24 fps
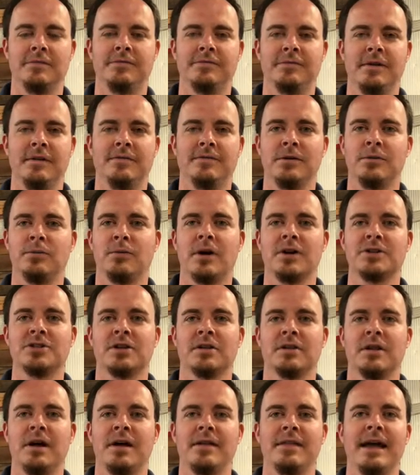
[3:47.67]
if you watch a
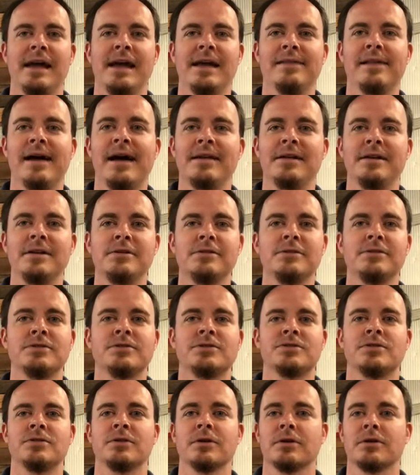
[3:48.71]
lot of the headline
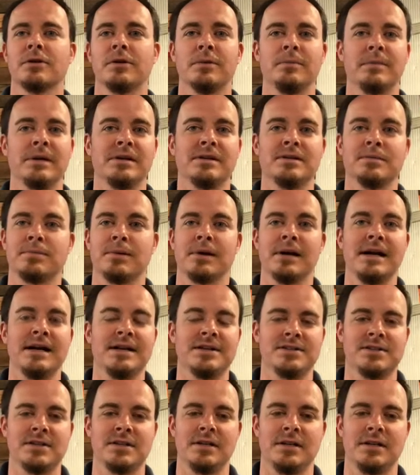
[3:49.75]
news, you're going to be depressed.